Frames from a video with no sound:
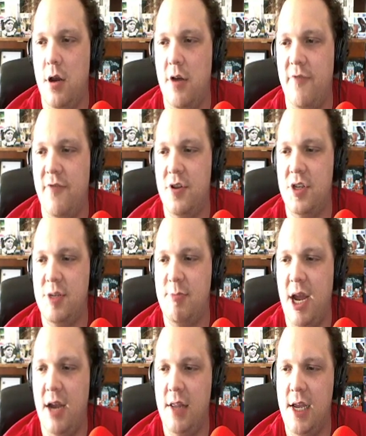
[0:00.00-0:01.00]
Furthest
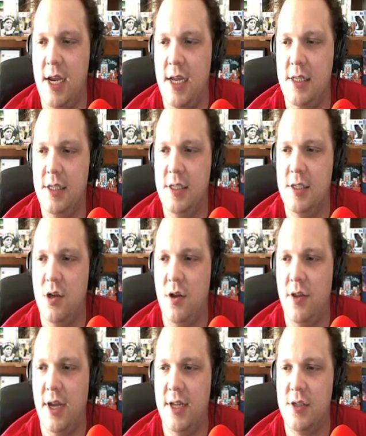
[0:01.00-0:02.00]
back lens, all
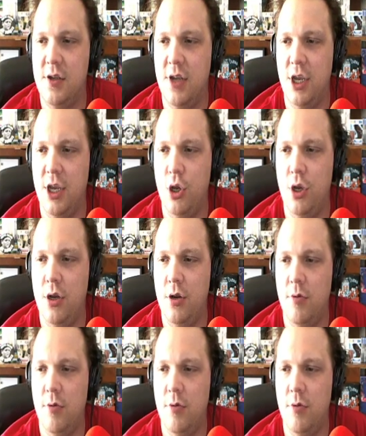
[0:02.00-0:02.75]
that's looking good.